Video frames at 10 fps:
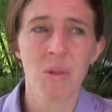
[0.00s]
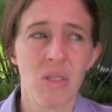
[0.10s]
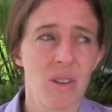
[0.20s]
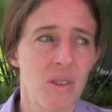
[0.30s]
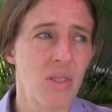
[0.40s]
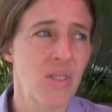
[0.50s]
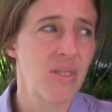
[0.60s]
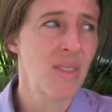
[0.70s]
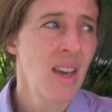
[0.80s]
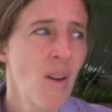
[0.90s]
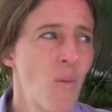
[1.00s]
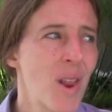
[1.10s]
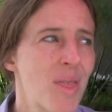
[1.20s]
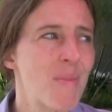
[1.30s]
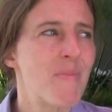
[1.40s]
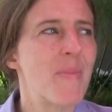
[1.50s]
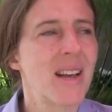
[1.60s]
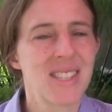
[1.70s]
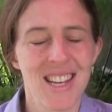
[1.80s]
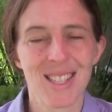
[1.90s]
I mean, the one of the
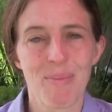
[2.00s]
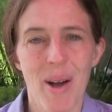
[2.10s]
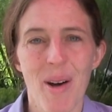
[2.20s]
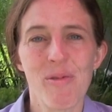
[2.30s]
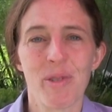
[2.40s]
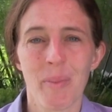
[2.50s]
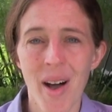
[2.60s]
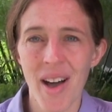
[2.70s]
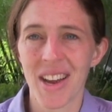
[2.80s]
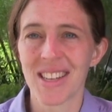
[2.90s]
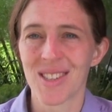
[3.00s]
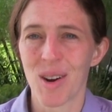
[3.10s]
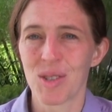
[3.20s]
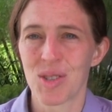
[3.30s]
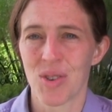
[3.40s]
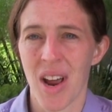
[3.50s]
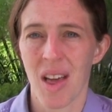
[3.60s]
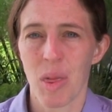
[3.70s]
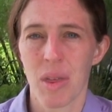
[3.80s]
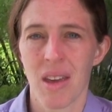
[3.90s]
best things about Vermont is our
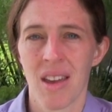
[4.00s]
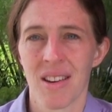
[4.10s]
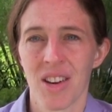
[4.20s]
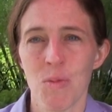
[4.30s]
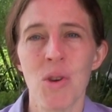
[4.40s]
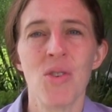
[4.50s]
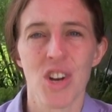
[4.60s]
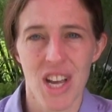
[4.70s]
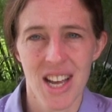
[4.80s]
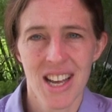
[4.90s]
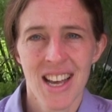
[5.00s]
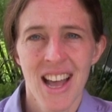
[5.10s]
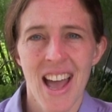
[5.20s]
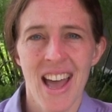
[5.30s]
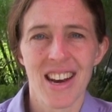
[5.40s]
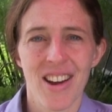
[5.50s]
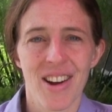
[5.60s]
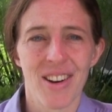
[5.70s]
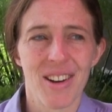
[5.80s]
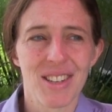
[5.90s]
strength in community. And
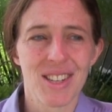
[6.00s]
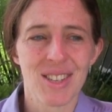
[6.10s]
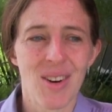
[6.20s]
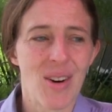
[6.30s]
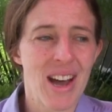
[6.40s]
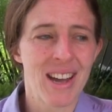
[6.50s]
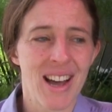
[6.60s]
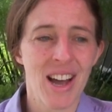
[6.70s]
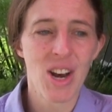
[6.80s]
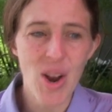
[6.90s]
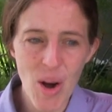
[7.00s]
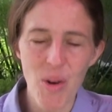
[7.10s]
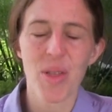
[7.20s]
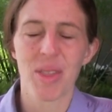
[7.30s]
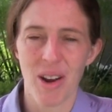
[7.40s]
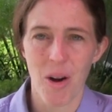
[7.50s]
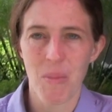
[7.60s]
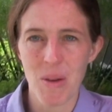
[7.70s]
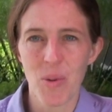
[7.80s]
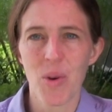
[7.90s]
our, so I, I know that there are
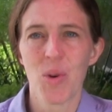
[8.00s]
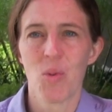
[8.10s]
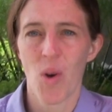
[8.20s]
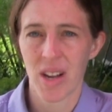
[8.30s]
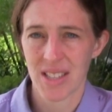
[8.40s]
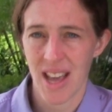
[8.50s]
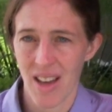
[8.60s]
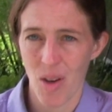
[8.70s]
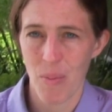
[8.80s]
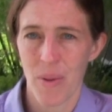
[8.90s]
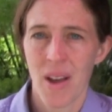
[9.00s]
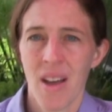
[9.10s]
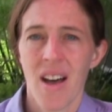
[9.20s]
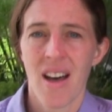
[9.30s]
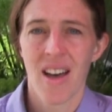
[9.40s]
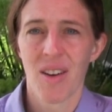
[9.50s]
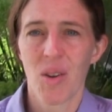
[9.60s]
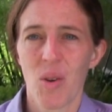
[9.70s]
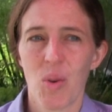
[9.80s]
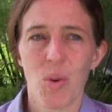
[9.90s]
people who want to help, uh,
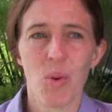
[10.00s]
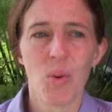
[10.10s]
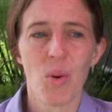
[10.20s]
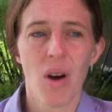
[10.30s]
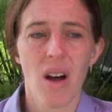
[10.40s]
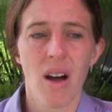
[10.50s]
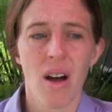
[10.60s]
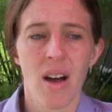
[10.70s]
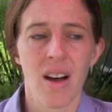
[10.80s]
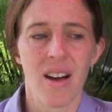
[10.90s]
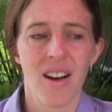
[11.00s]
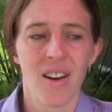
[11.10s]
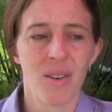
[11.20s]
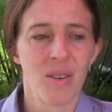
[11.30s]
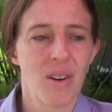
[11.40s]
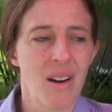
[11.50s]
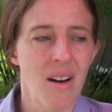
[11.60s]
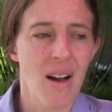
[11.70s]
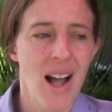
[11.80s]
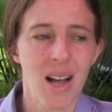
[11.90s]
who uh, are,
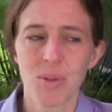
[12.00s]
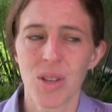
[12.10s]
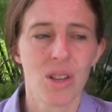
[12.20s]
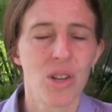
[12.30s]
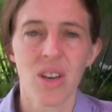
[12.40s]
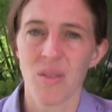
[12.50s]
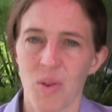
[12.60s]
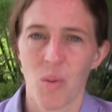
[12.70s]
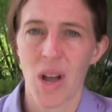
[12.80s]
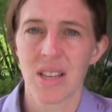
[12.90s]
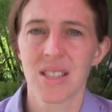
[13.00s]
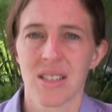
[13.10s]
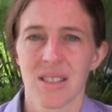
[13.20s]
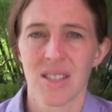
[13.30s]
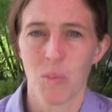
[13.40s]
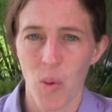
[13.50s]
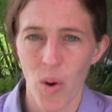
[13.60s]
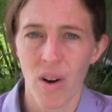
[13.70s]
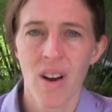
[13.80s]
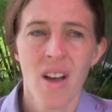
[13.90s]
are, absolutely looking for ways to
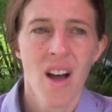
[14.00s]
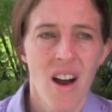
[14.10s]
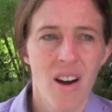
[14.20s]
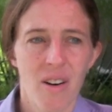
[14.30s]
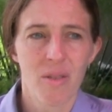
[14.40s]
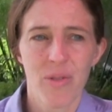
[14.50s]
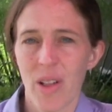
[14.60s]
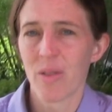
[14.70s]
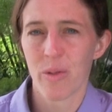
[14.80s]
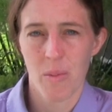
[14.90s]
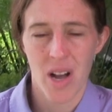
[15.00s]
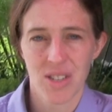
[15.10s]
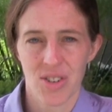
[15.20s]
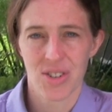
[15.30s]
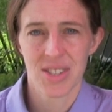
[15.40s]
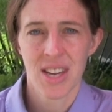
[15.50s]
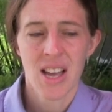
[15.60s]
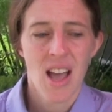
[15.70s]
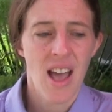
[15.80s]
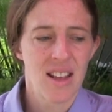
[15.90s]
support our fellow Vermonters.
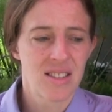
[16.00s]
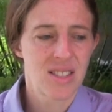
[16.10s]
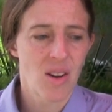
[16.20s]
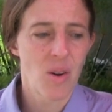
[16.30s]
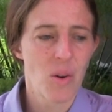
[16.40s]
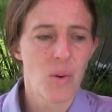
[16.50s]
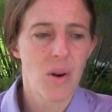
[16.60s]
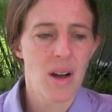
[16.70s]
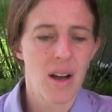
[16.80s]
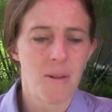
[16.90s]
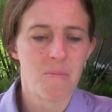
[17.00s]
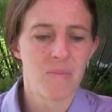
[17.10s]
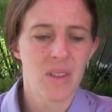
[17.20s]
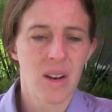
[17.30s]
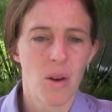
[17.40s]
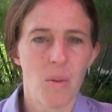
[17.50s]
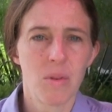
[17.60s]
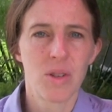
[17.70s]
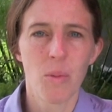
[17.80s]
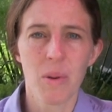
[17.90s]
And so, um, you
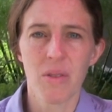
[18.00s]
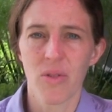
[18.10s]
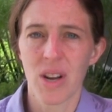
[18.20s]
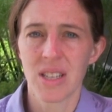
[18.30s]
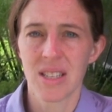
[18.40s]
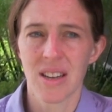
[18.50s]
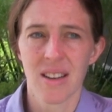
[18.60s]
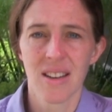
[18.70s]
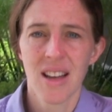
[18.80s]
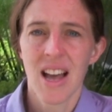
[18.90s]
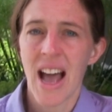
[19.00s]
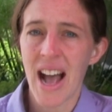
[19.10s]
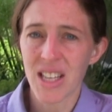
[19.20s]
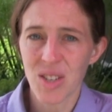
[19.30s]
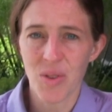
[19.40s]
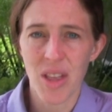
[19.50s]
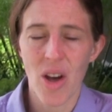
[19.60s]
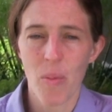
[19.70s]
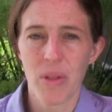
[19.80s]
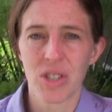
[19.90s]
know, don't be afraid to ask for the
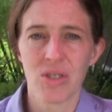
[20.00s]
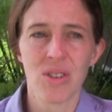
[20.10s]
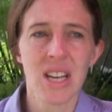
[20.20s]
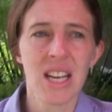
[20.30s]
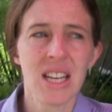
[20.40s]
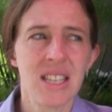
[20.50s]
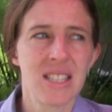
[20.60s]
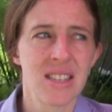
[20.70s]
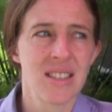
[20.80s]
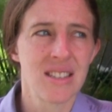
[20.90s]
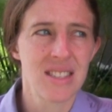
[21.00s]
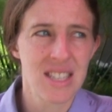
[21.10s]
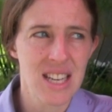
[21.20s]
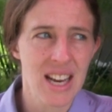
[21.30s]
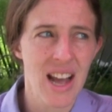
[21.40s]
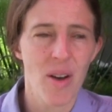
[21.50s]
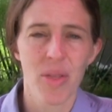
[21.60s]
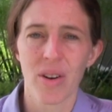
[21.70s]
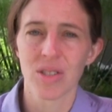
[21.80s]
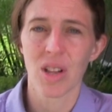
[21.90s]
help that you need, to seek it out.
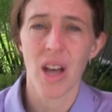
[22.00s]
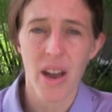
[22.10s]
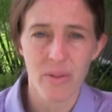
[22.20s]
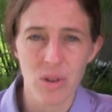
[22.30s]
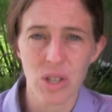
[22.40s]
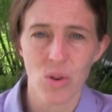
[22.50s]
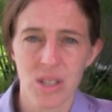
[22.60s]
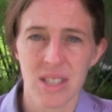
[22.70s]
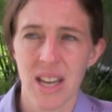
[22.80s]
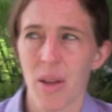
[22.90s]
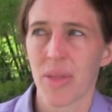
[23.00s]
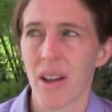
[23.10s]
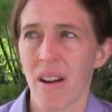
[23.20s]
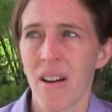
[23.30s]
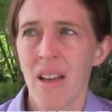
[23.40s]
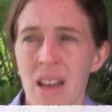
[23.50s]
There's a lot of resources out there.